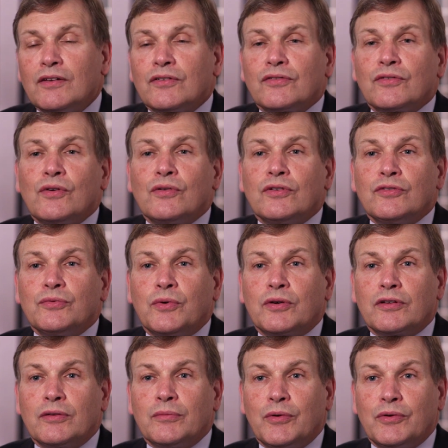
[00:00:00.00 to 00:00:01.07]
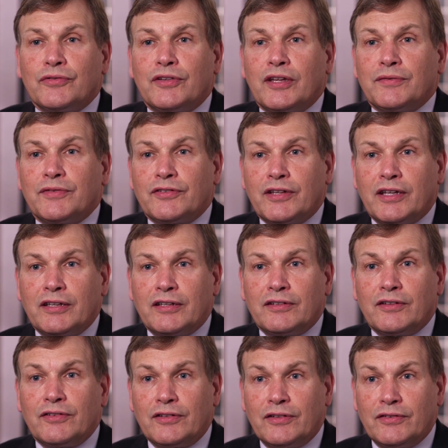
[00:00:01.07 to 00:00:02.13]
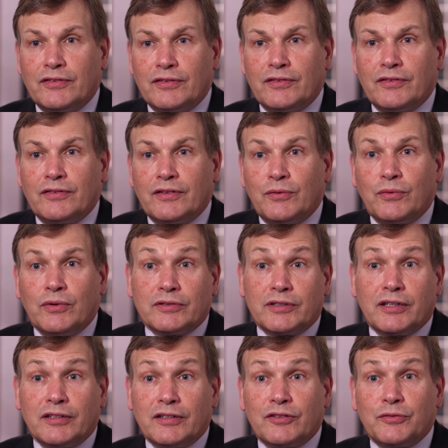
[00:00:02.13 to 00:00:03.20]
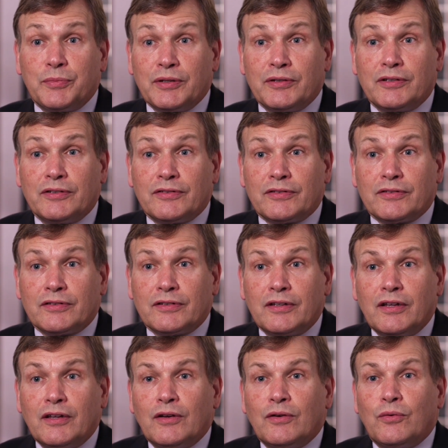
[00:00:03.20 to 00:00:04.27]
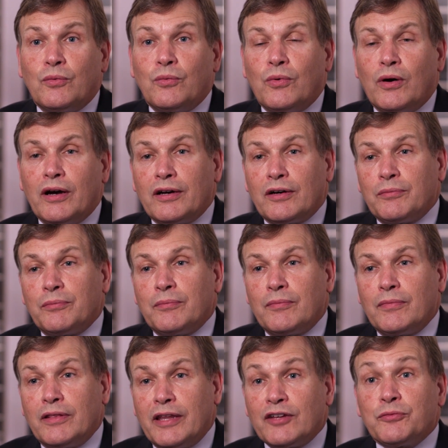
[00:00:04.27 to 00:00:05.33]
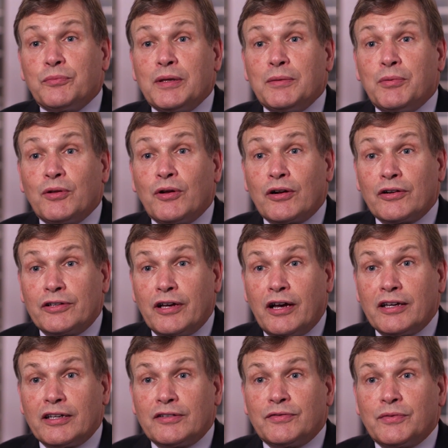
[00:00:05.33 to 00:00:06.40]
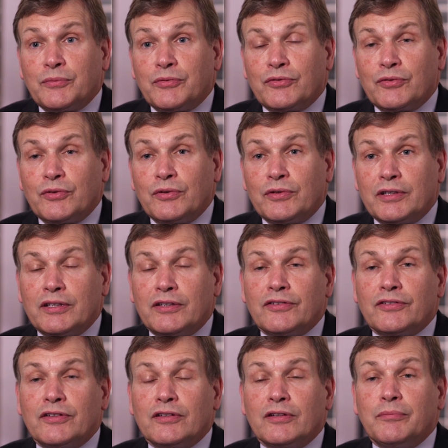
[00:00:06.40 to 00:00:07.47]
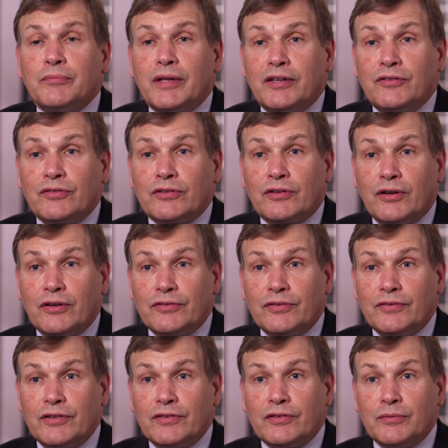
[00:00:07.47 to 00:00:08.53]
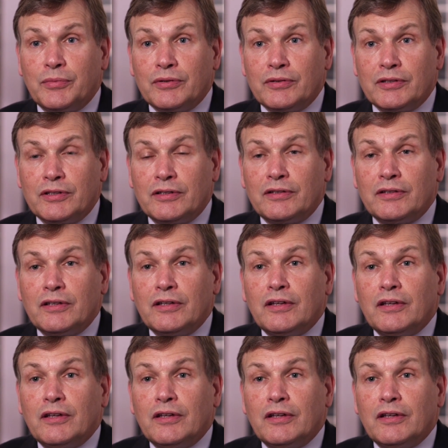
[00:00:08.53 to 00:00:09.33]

Stroke is one of the most devastating diseases that one can experience. While less people are dying from stroke, it is still a major cause of disability.